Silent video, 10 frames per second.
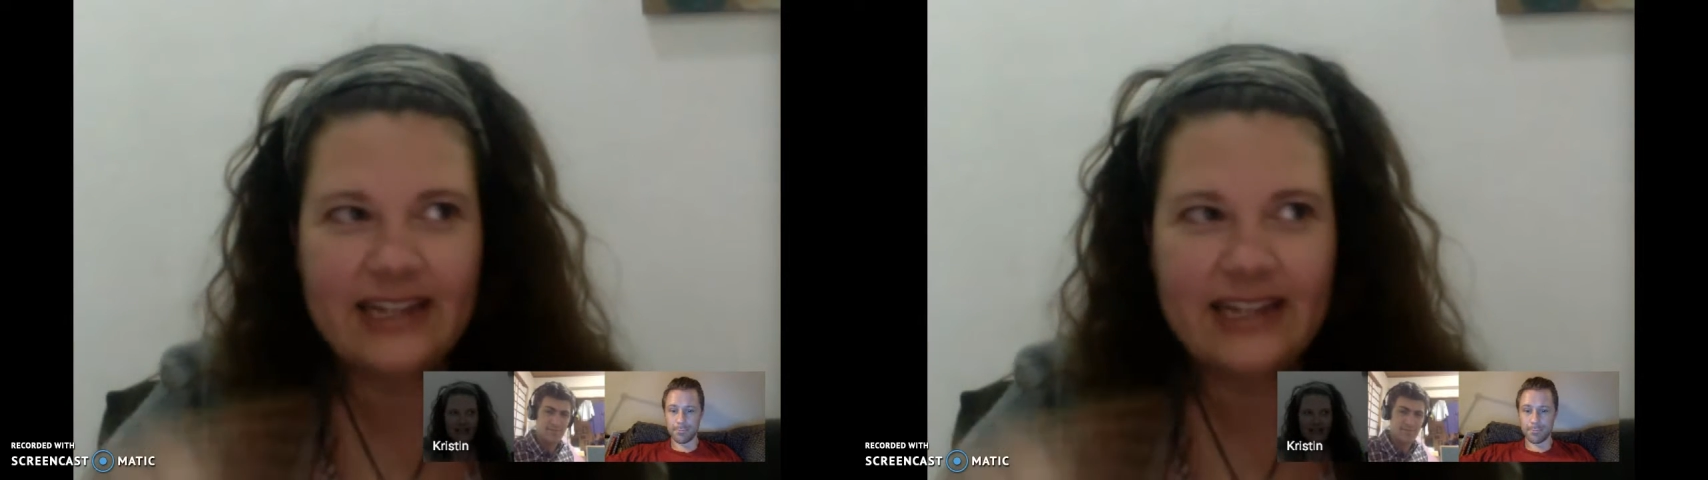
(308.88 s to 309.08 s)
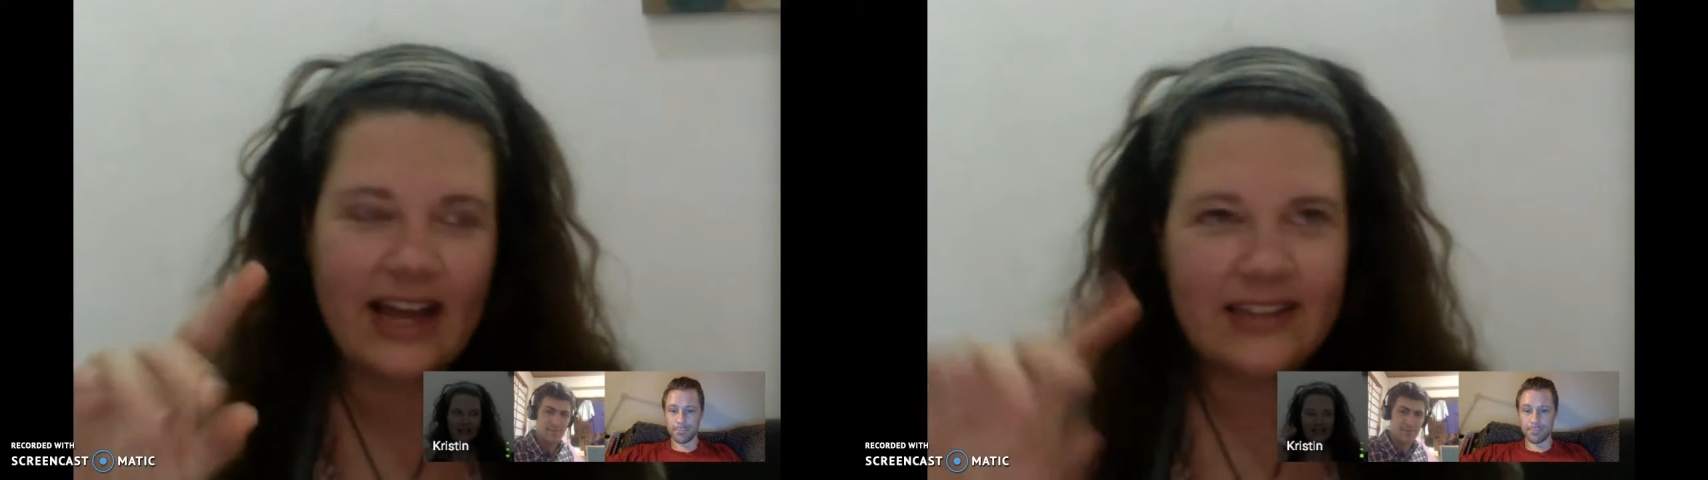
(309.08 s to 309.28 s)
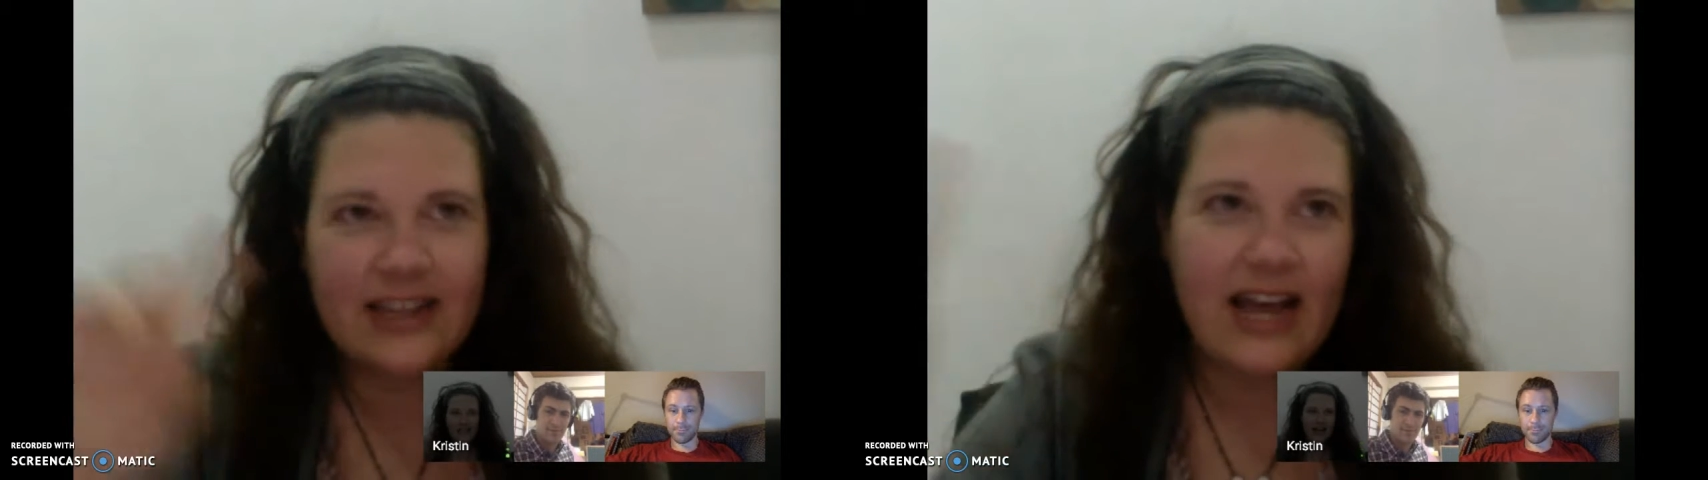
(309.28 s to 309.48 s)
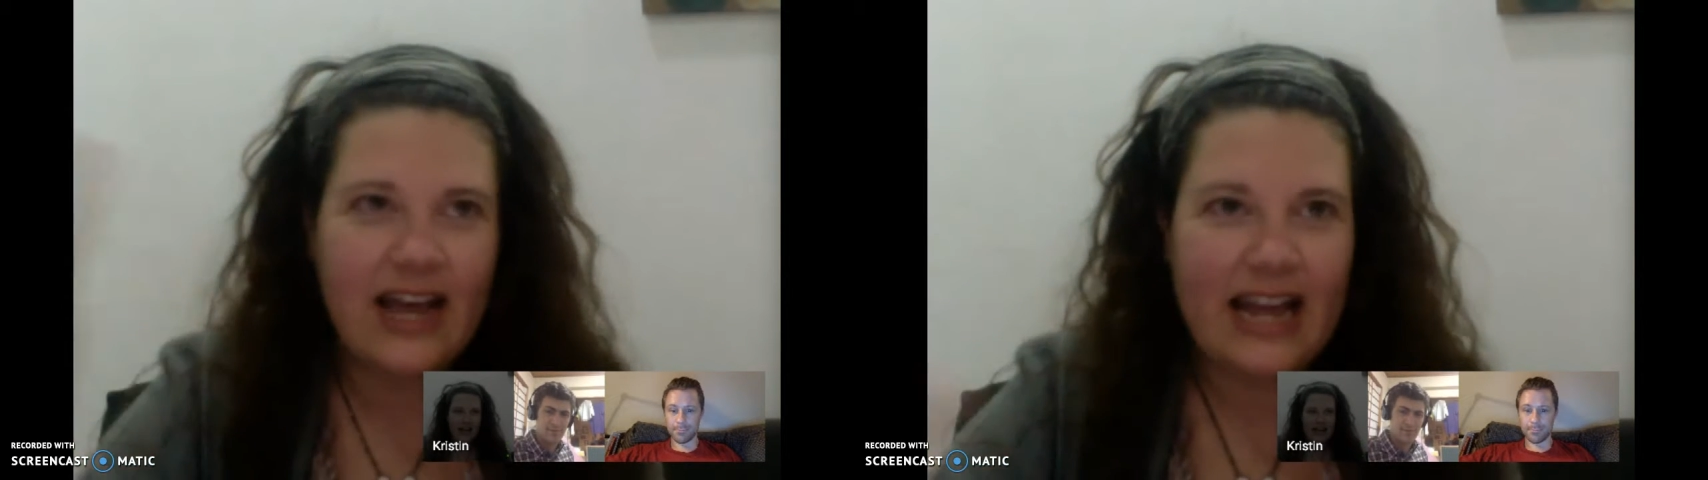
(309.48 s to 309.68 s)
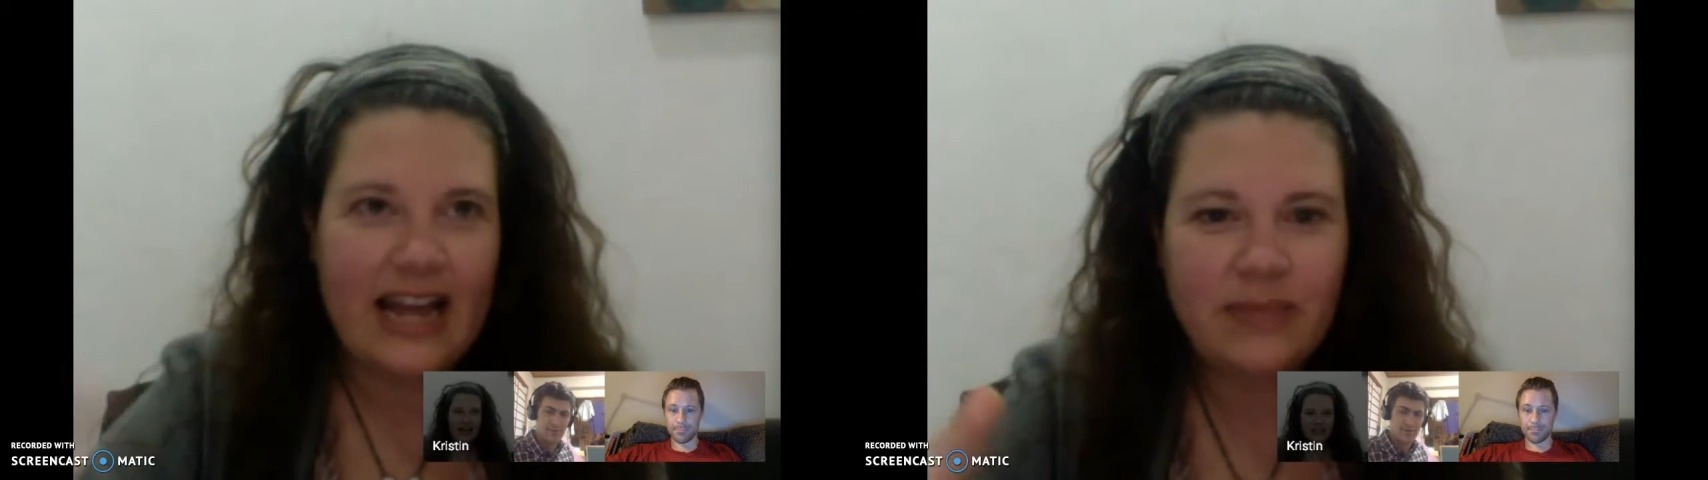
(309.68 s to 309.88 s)
I
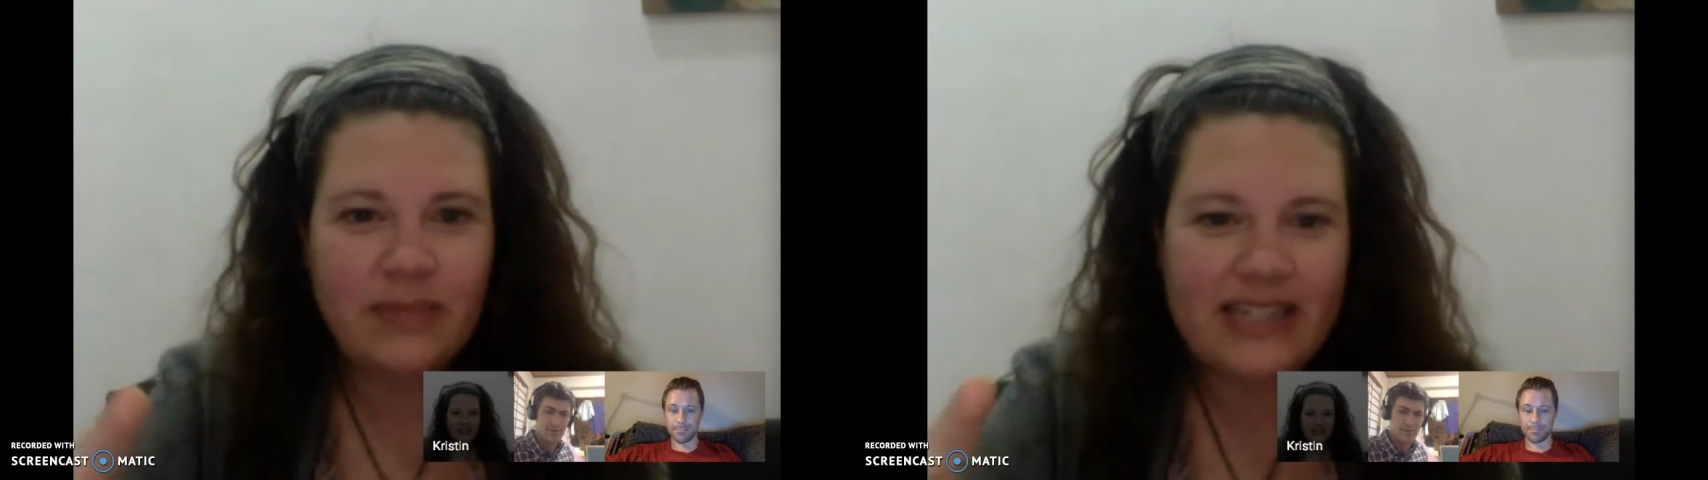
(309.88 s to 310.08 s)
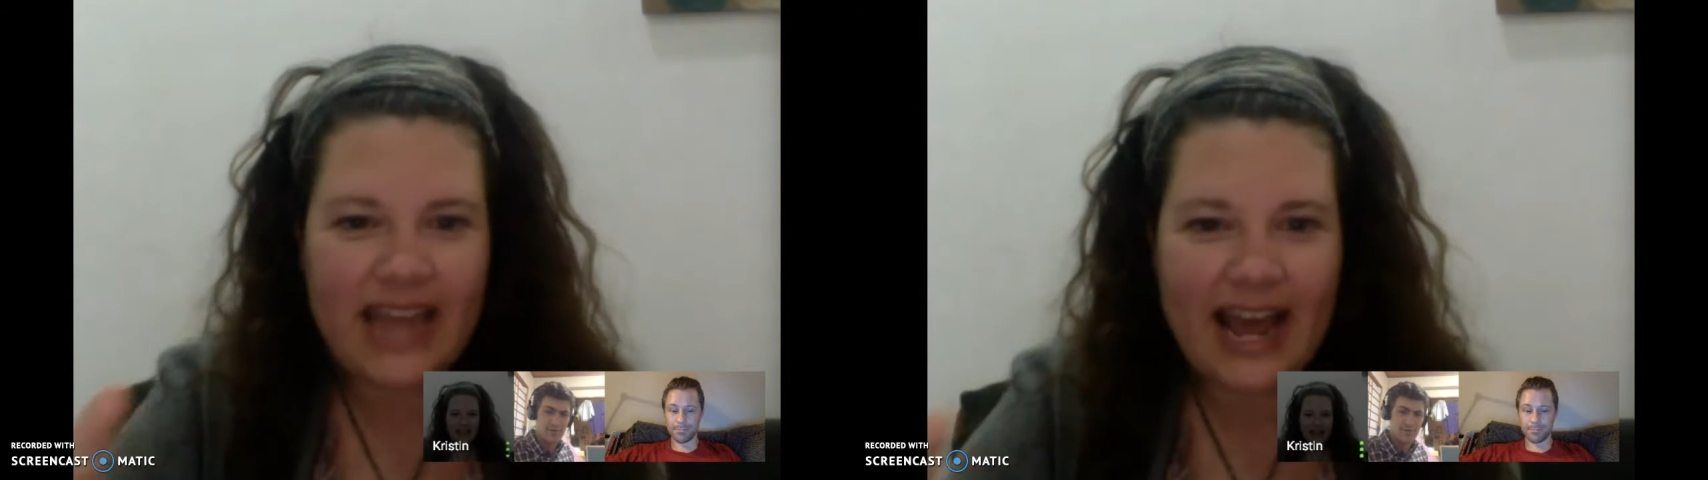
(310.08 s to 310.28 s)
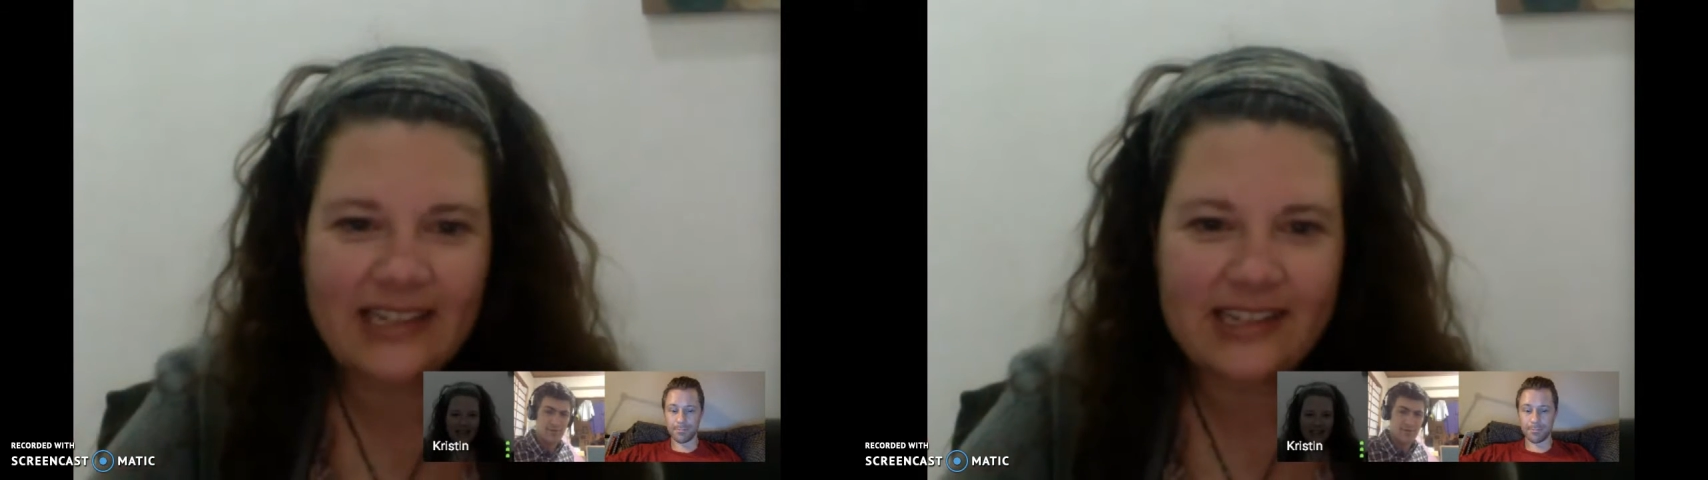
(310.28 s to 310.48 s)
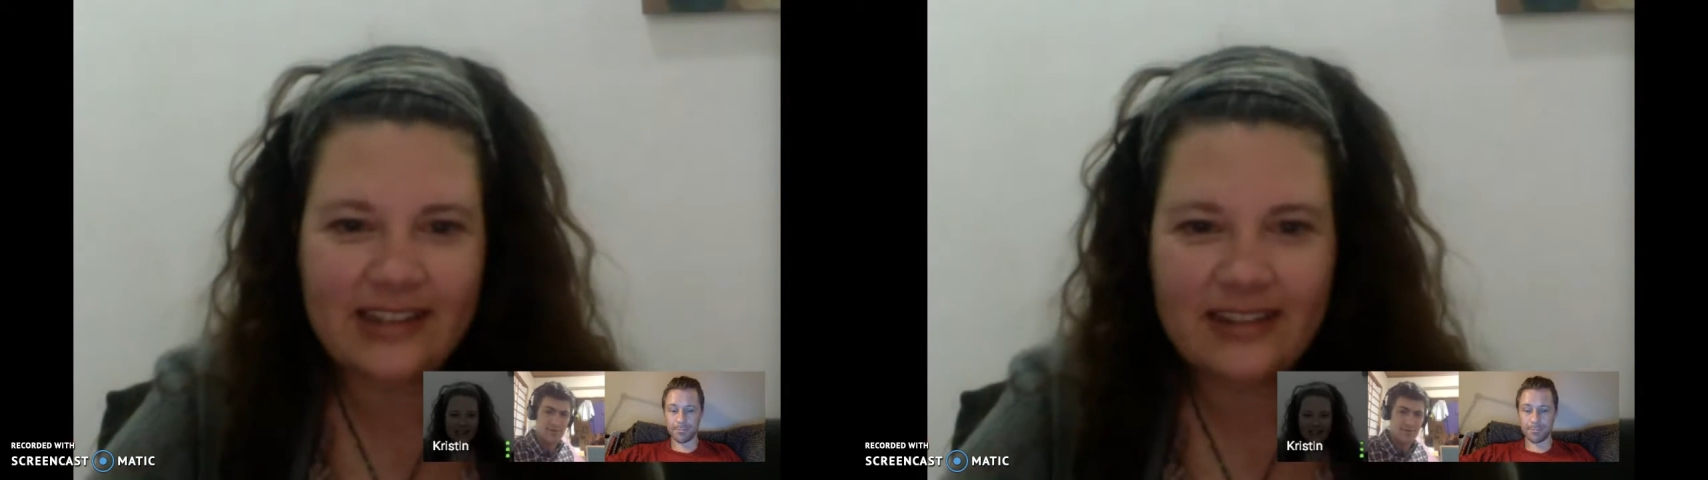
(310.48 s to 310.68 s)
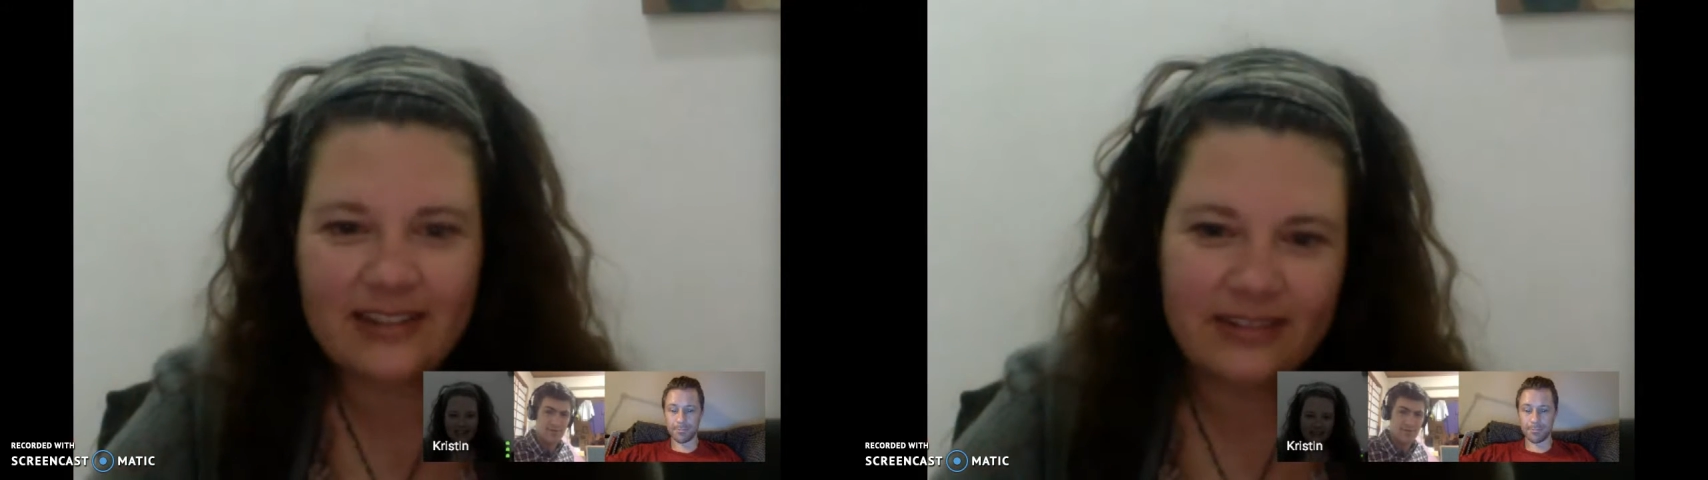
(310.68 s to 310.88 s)
did my
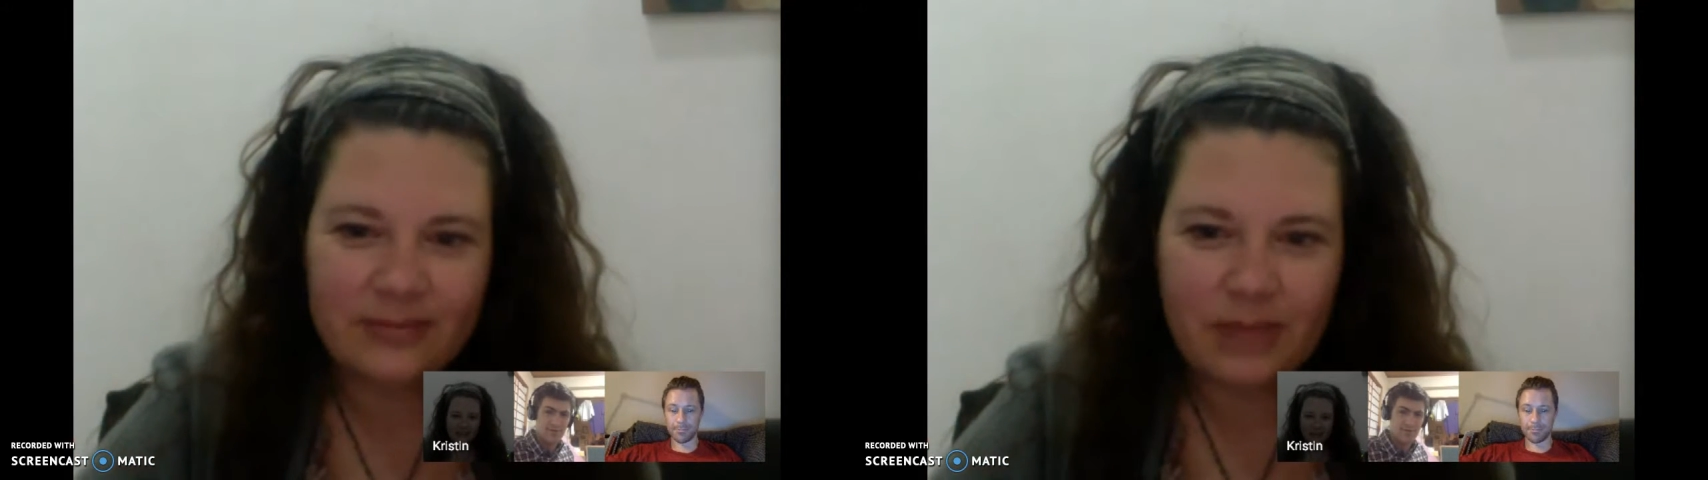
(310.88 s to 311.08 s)
task,